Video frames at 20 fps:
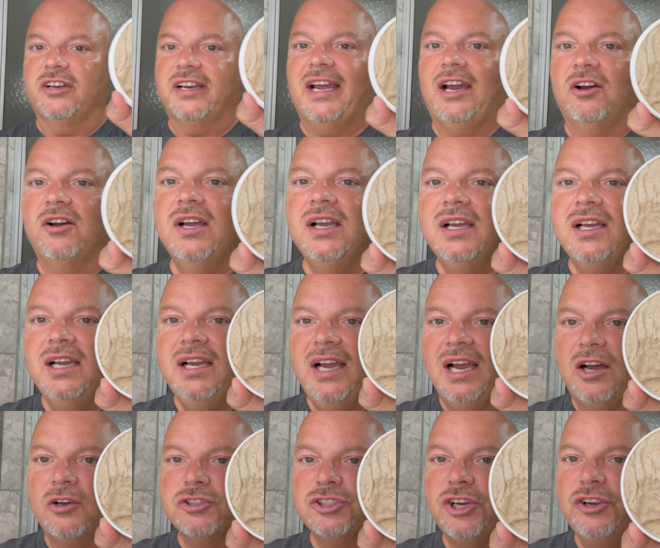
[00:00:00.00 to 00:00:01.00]
Now,
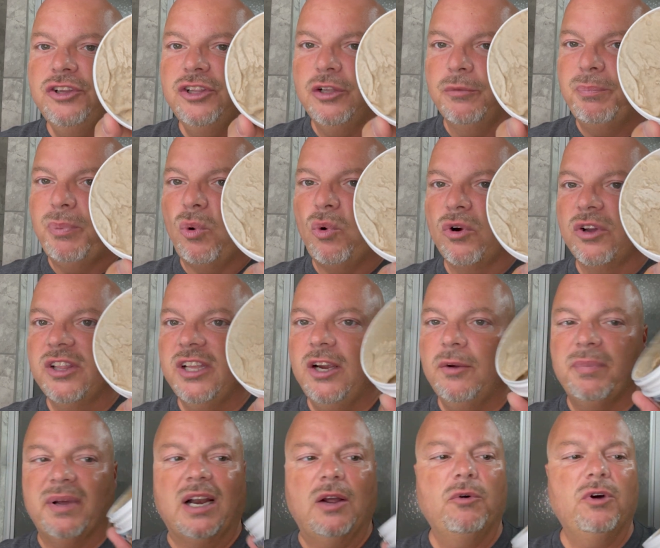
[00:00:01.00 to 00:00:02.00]
I'll show you the pour there,
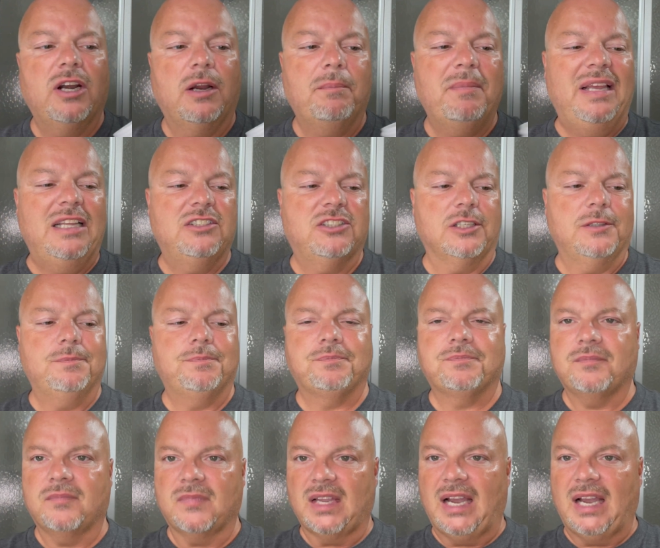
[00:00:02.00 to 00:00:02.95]
but I want to mention,